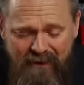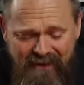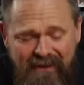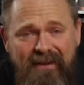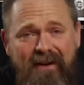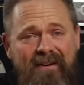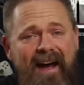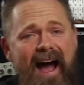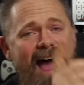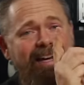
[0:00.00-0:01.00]
But you know,
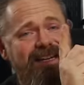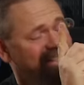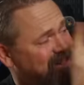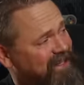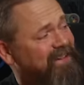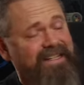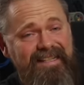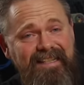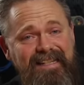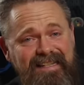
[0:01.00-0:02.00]
I can
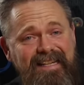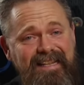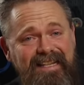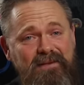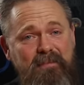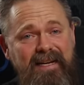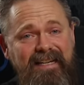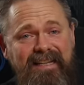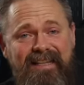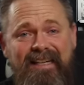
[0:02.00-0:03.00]
seriously see this
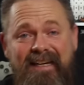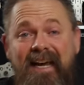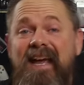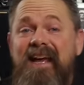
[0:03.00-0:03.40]
being a thing.